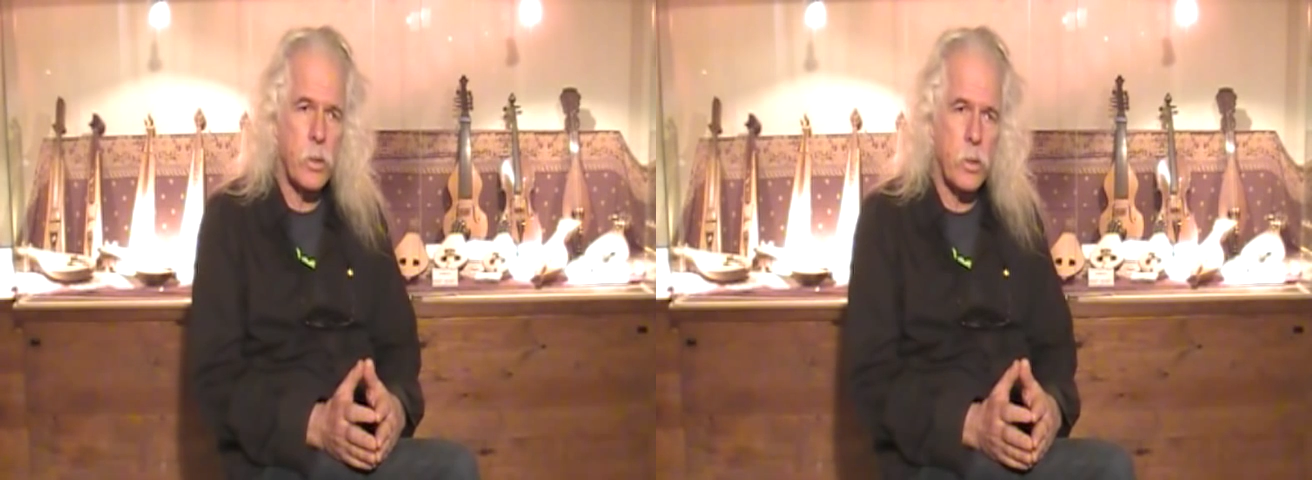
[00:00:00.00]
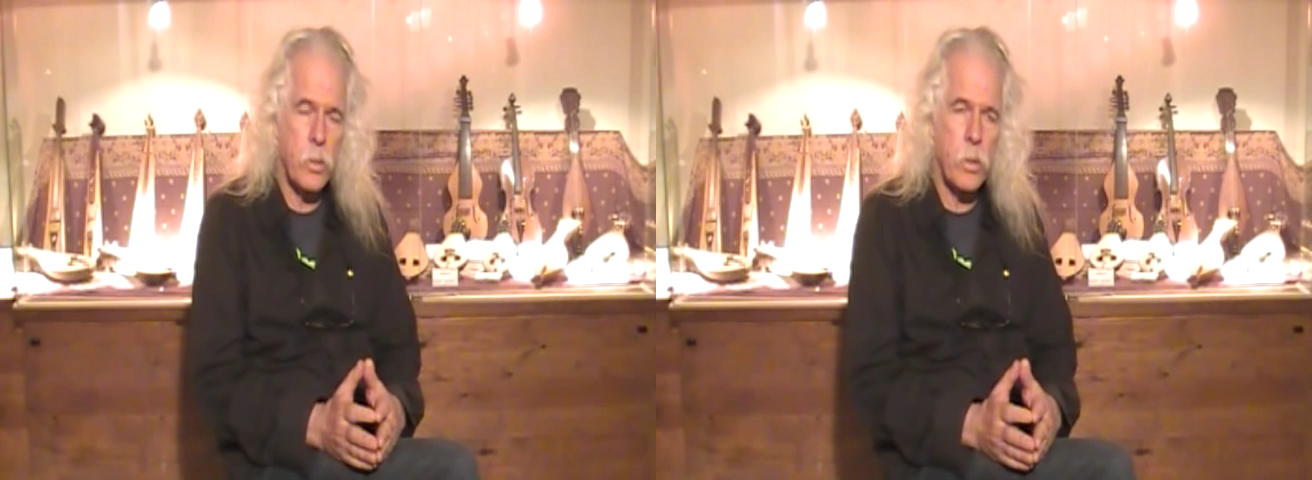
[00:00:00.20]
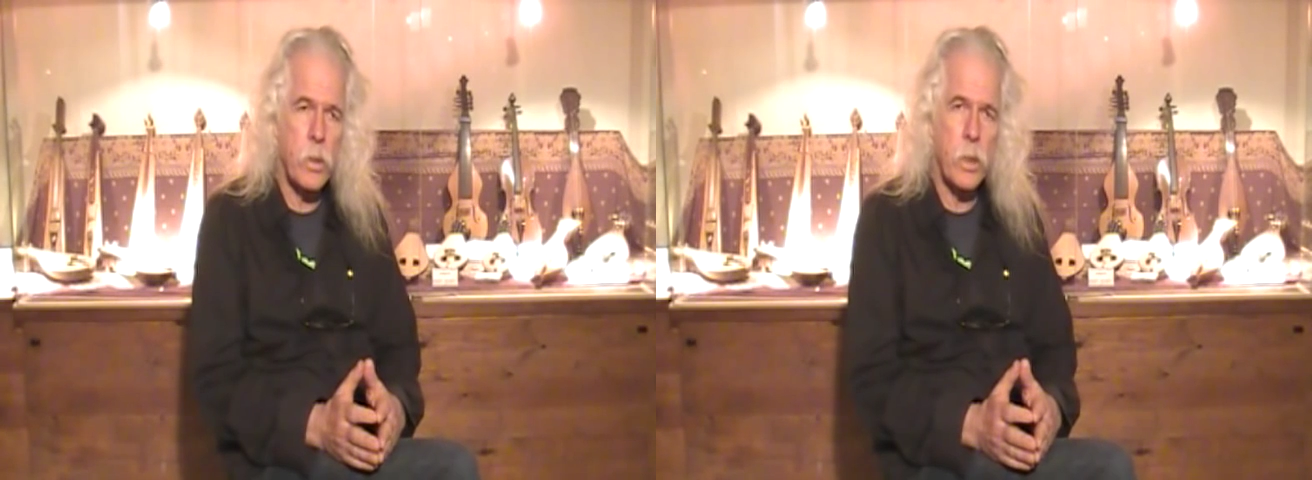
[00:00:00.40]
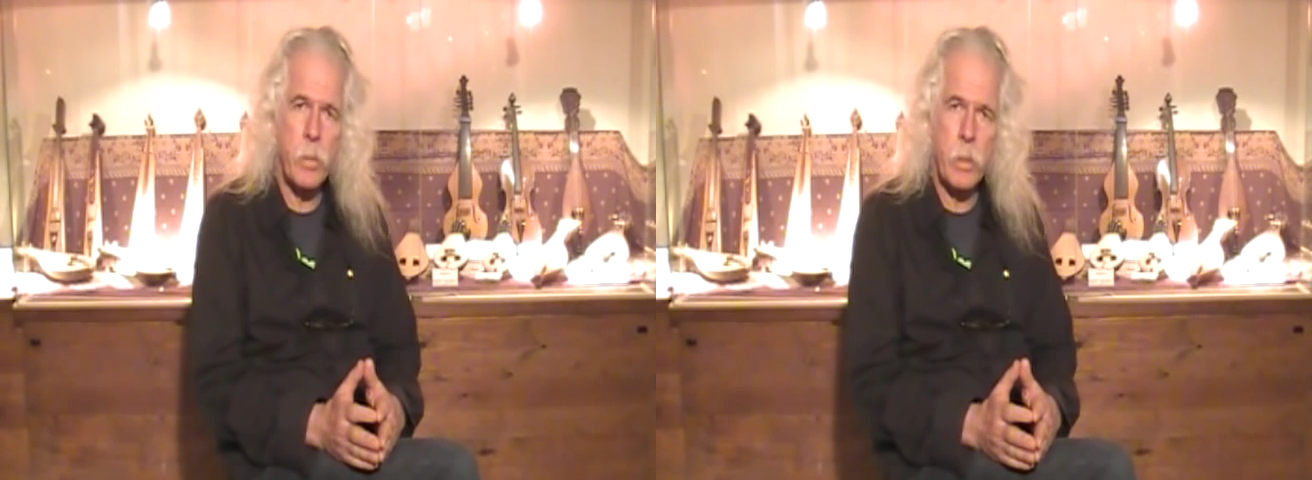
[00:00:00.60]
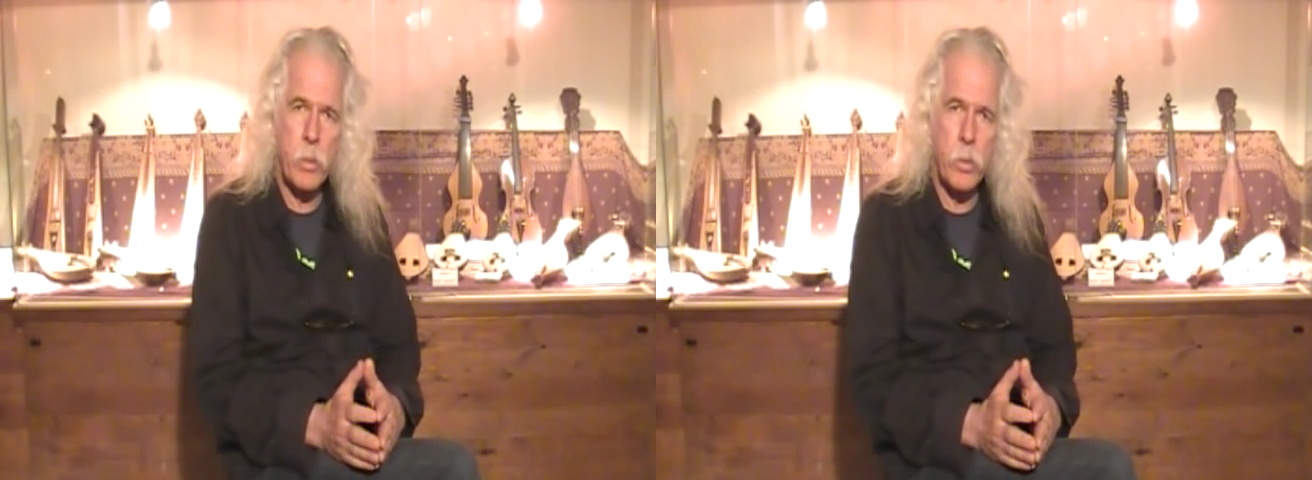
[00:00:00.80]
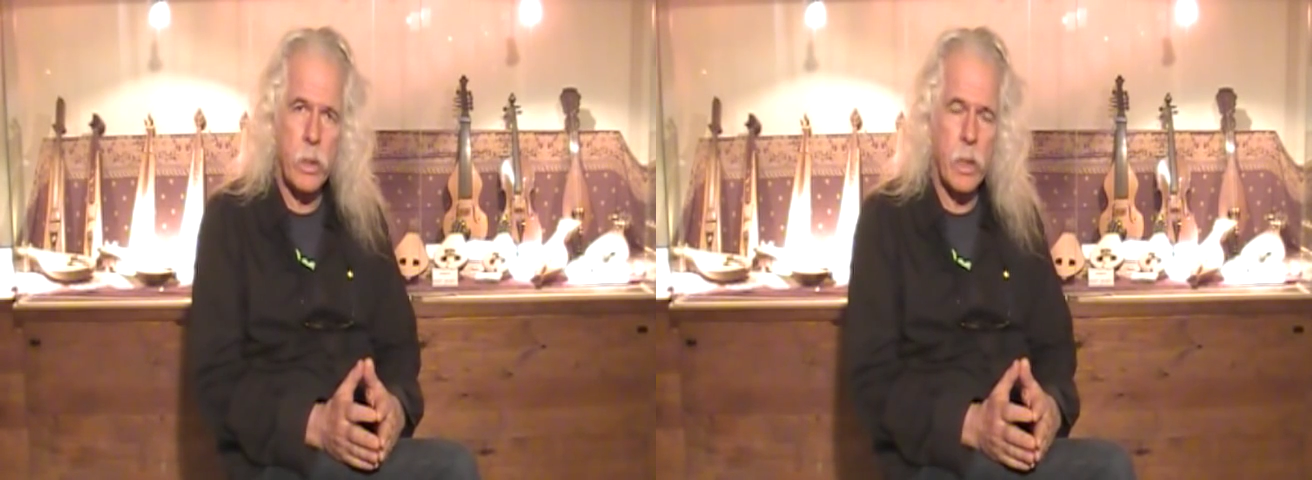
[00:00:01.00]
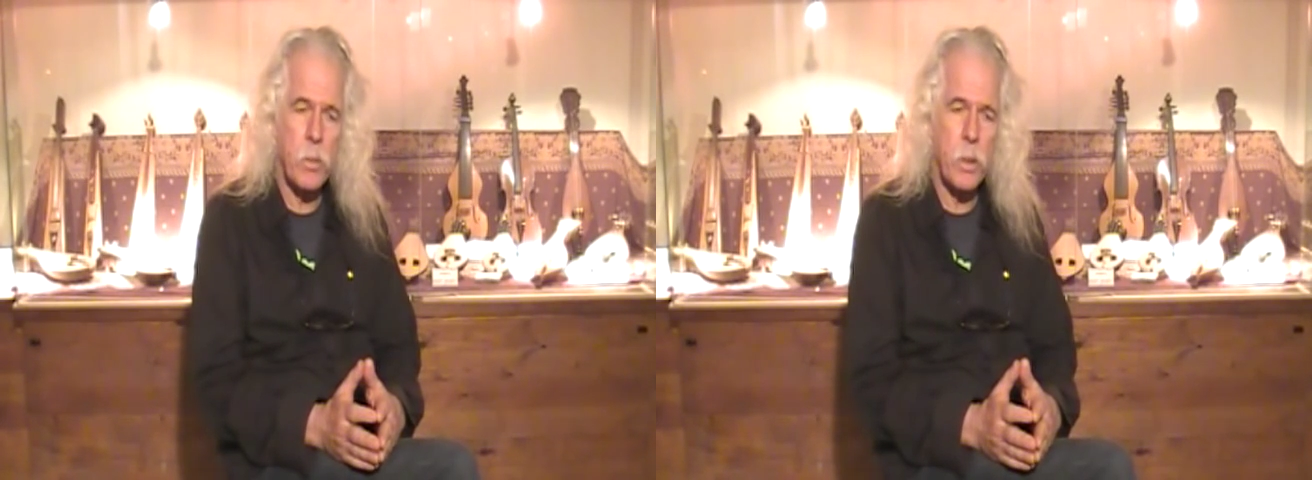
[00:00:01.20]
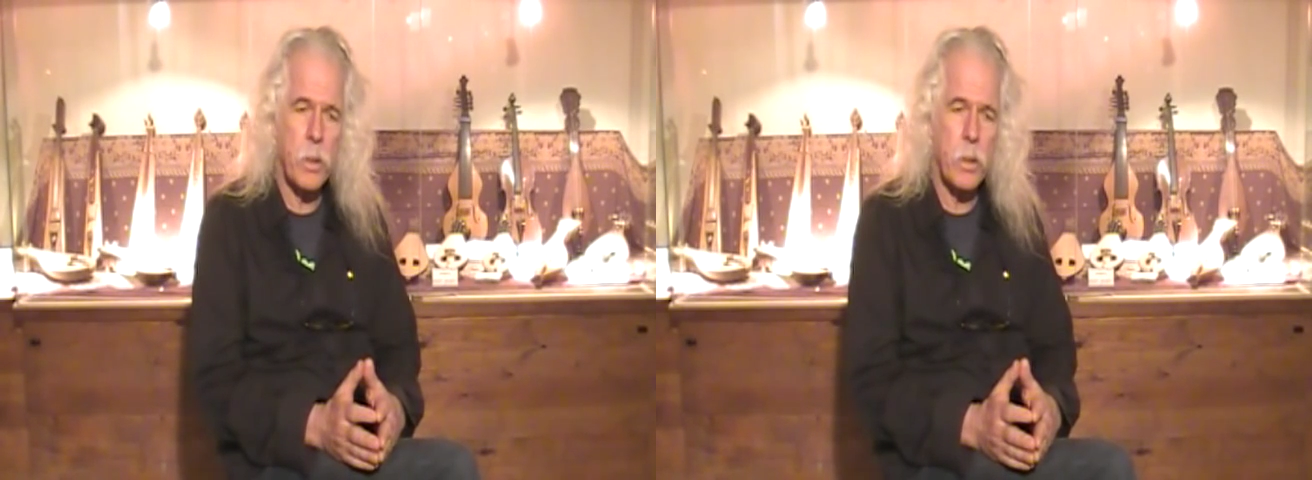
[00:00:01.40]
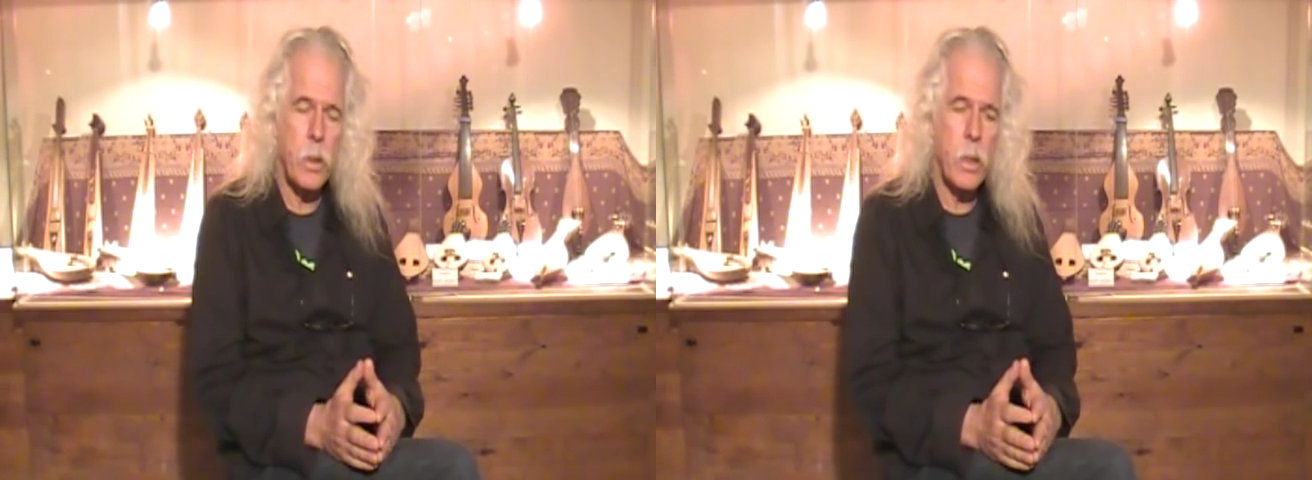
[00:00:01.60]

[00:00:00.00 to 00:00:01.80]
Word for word: students and the people who come here